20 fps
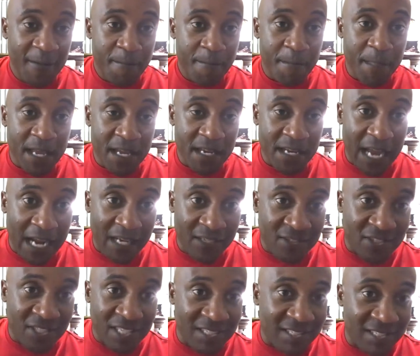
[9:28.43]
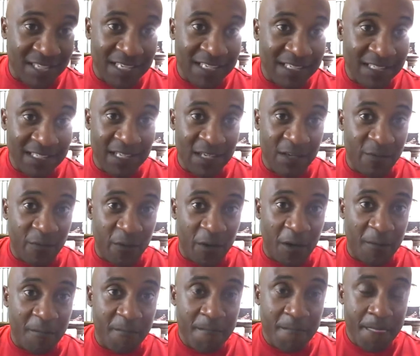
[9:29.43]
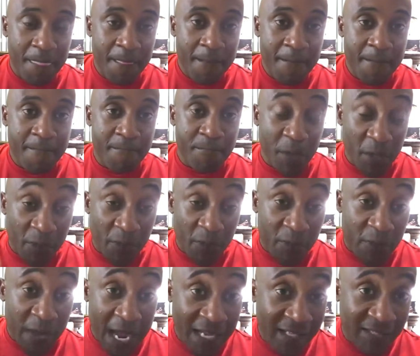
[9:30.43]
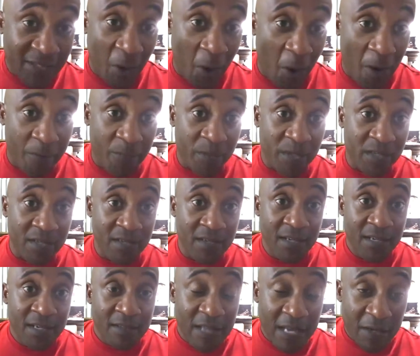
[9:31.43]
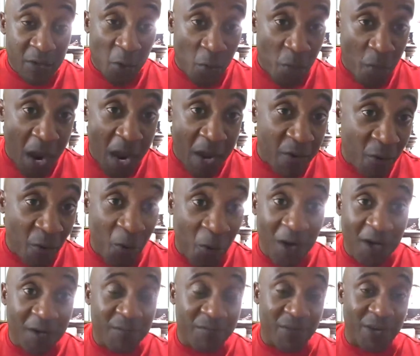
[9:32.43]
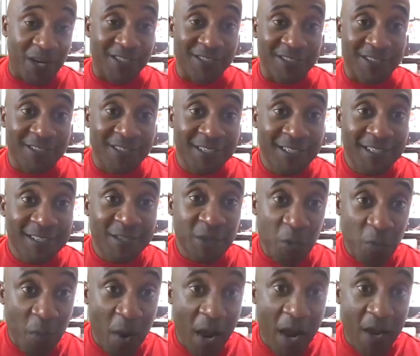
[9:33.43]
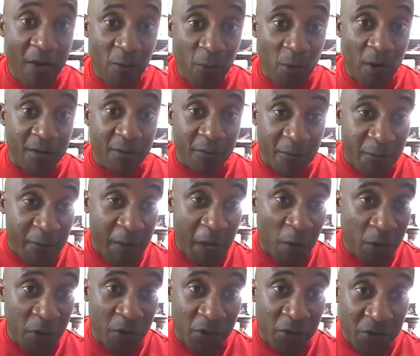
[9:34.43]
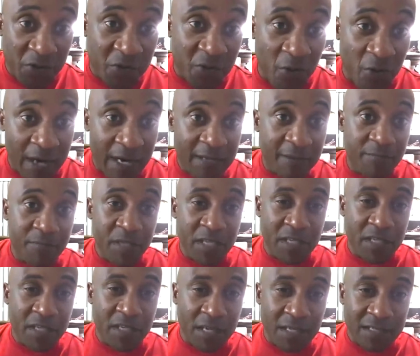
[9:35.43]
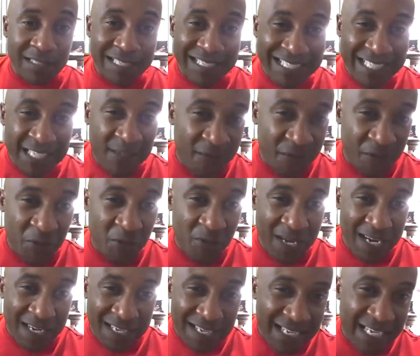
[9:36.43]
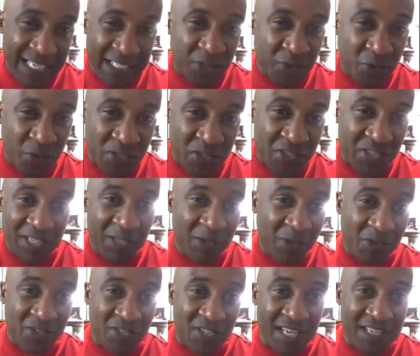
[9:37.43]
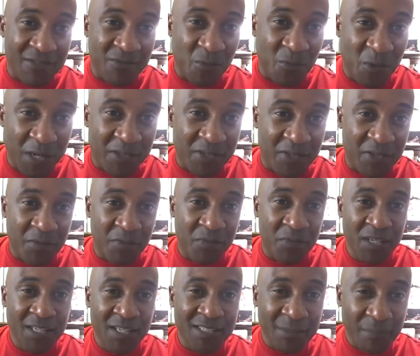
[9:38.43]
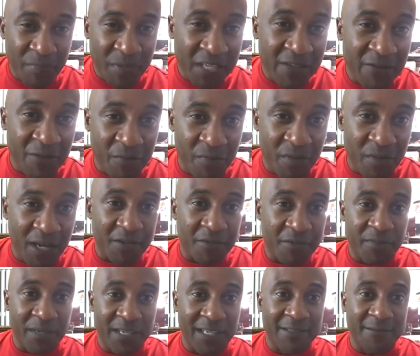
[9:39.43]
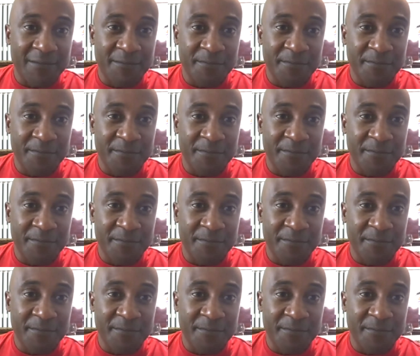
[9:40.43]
And I just didn't give up. But that taught me that no matter what, brother, no matter what, failure is great because it gives you that extra skill set and wisdom to be even better, man.